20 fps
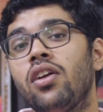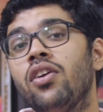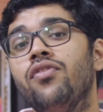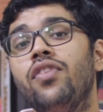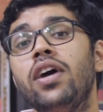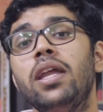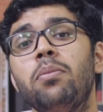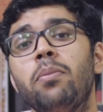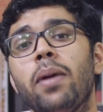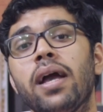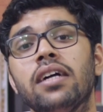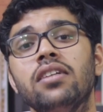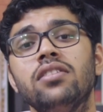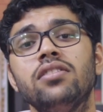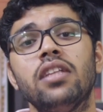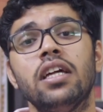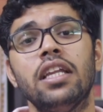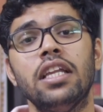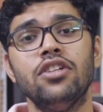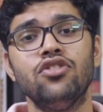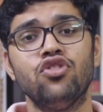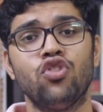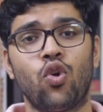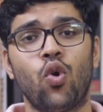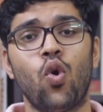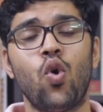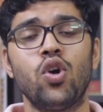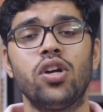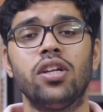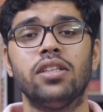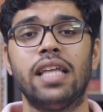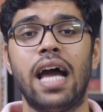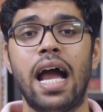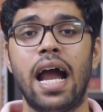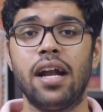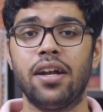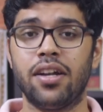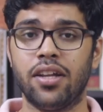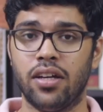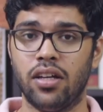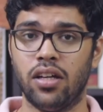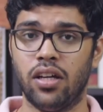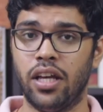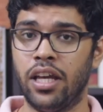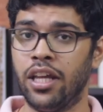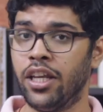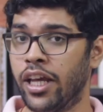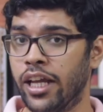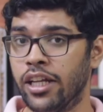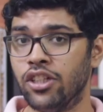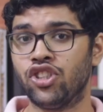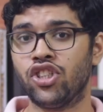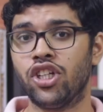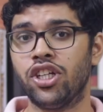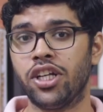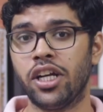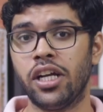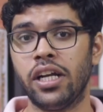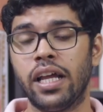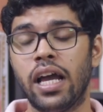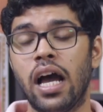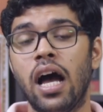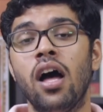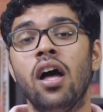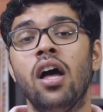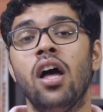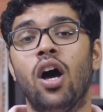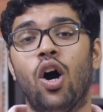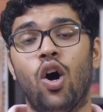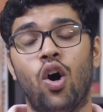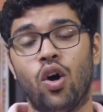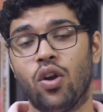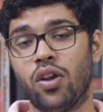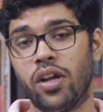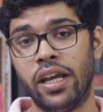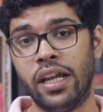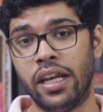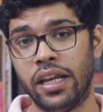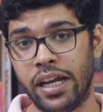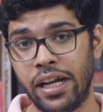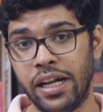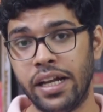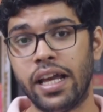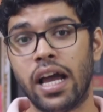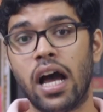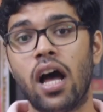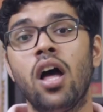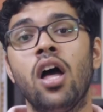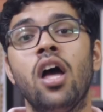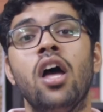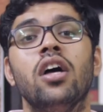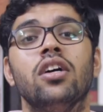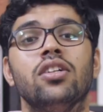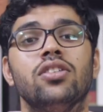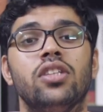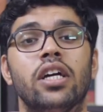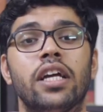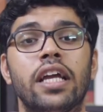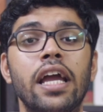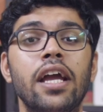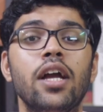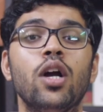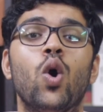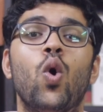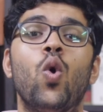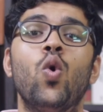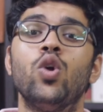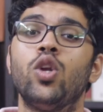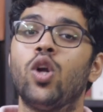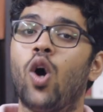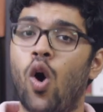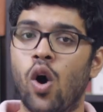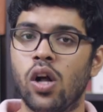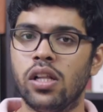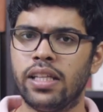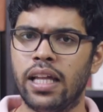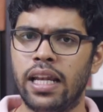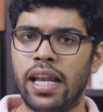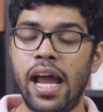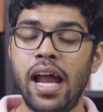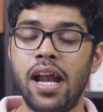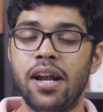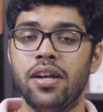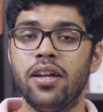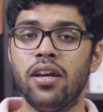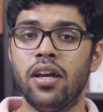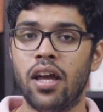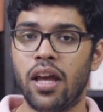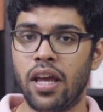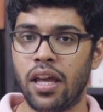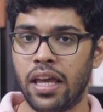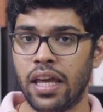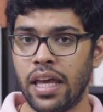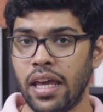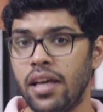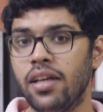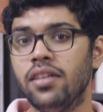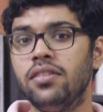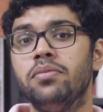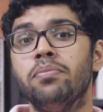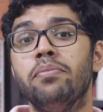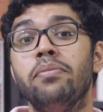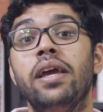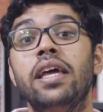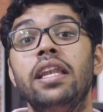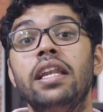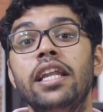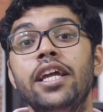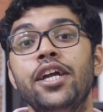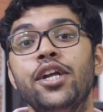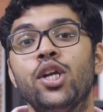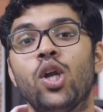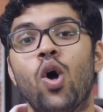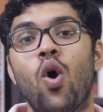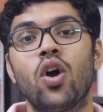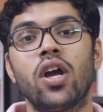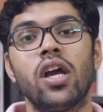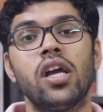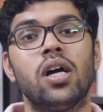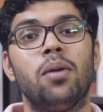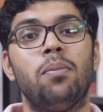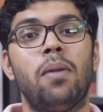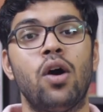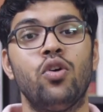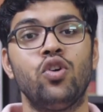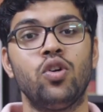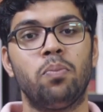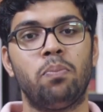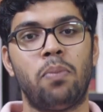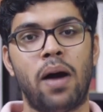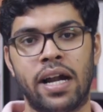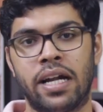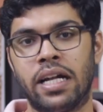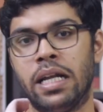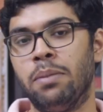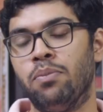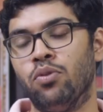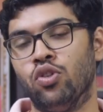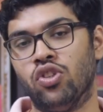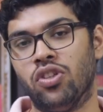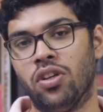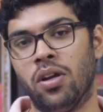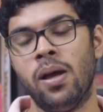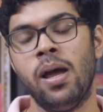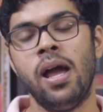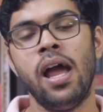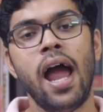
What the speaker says: when Megasthenes wrote that in ancient India, or in India, the king owned all the land, he is mainly talking about Pataliputra.